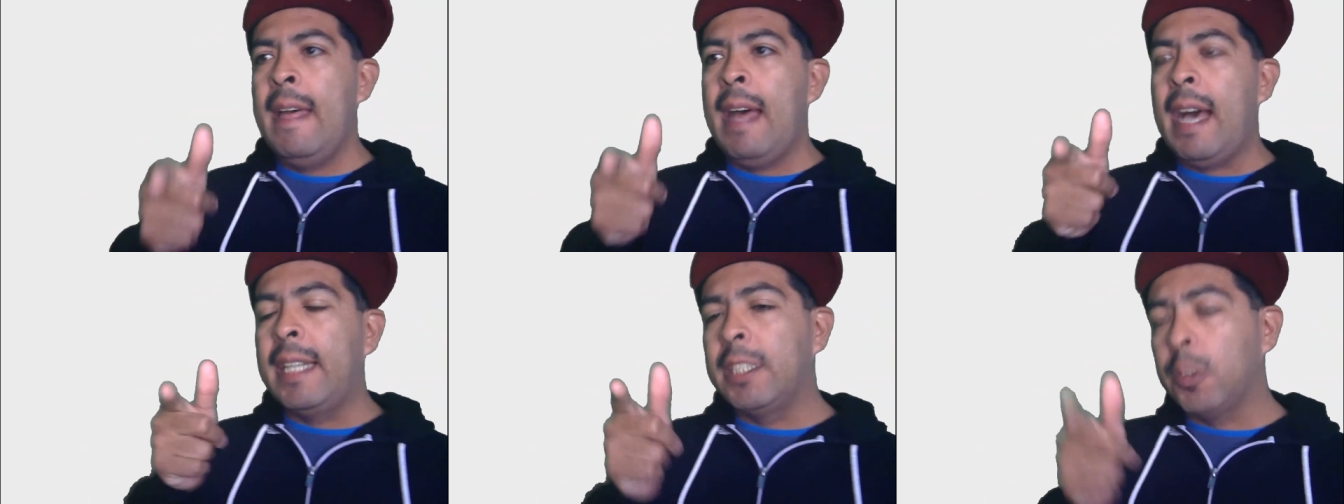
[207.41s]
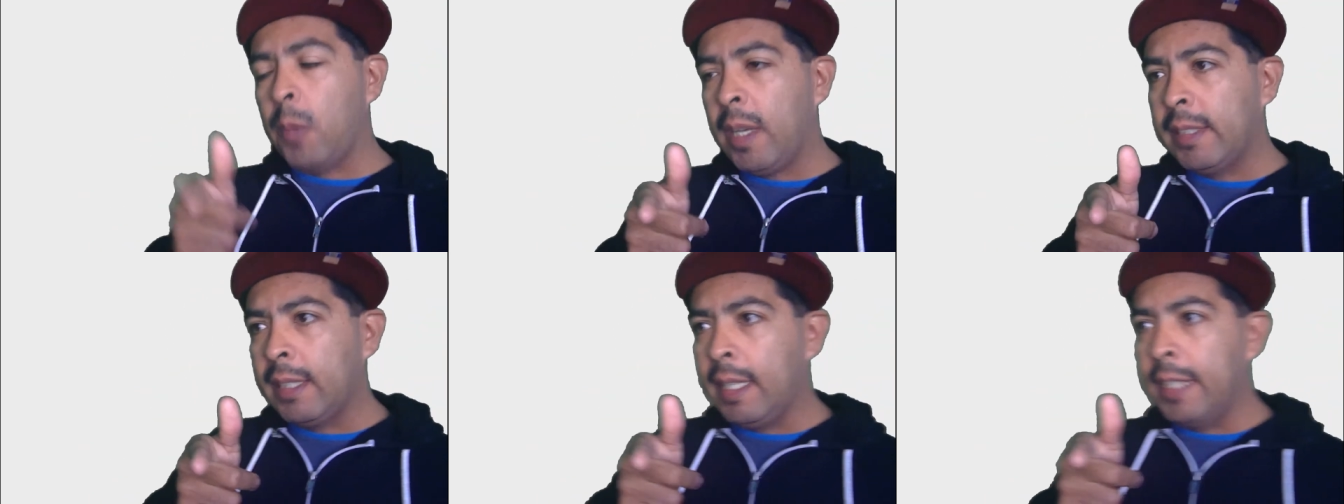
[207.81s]
I just
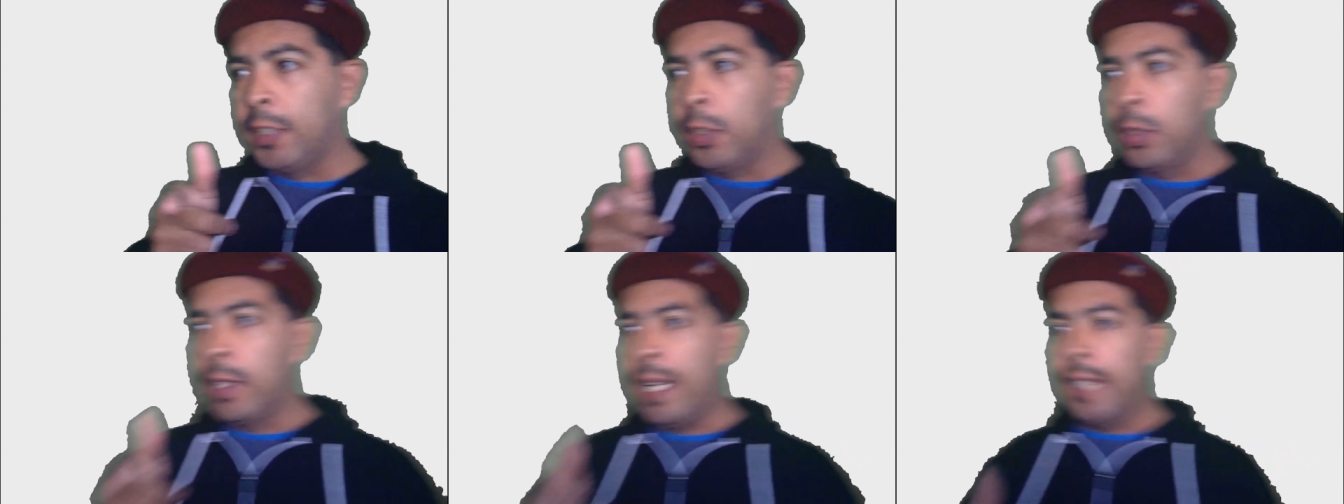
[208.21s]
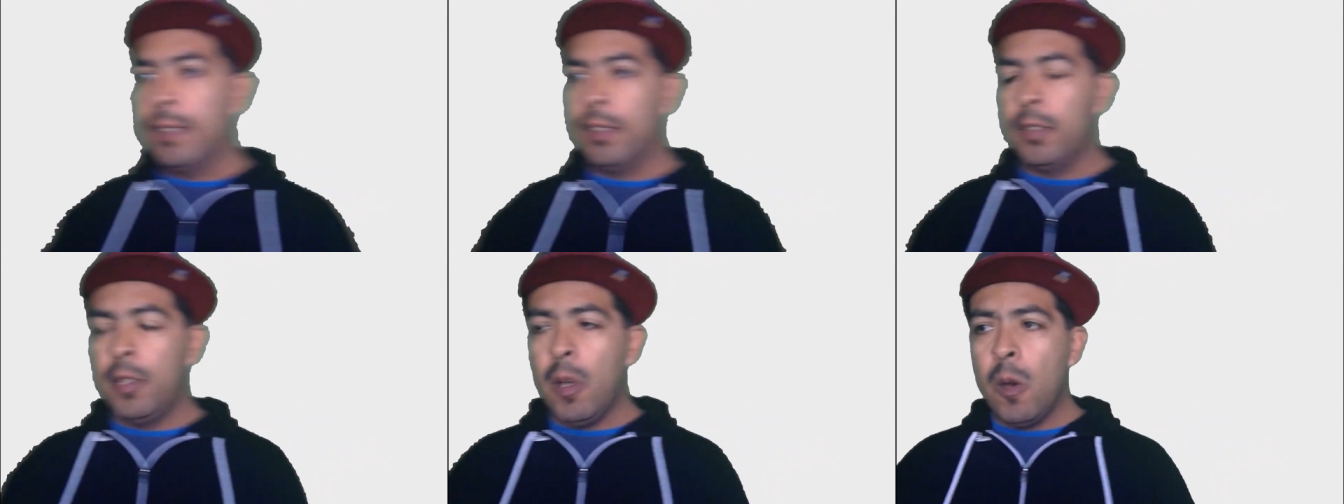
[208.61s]
wanted to let you
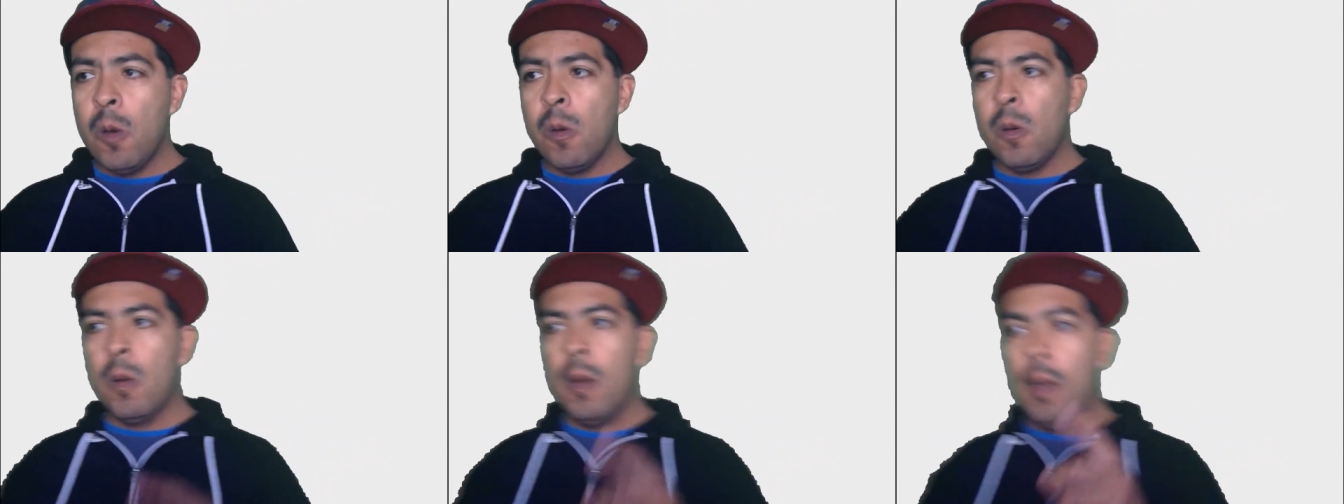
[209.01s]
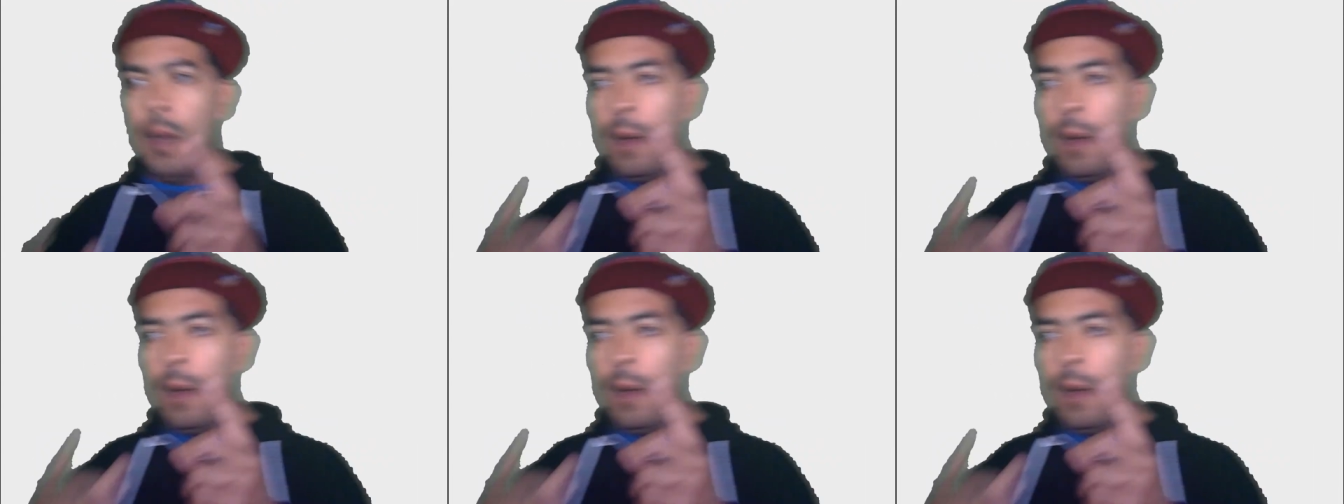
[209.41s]
guys know